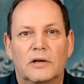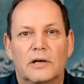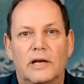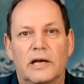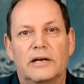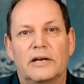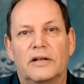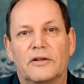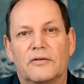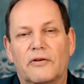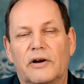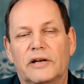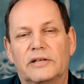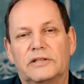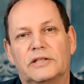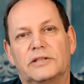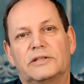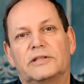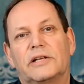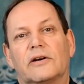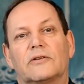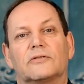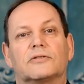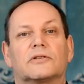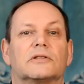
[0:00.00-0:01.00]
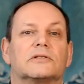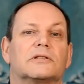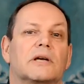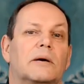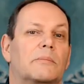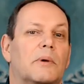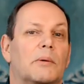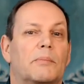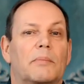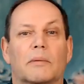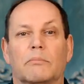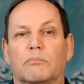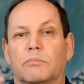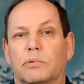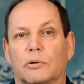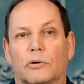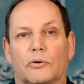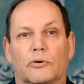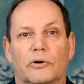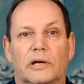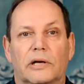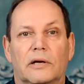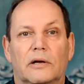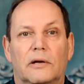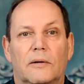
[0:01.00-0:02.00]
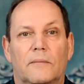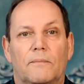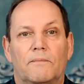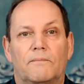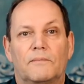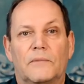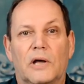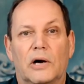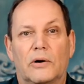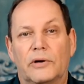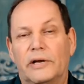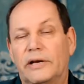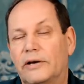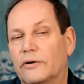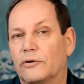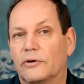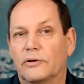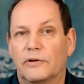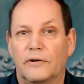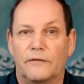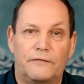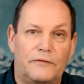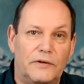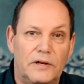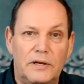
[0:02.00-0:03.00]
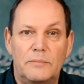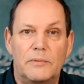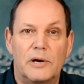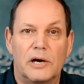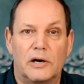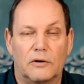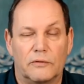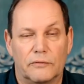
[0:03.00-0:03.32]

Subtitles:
any of the fine details because I'm a bit blurry. Now here in the female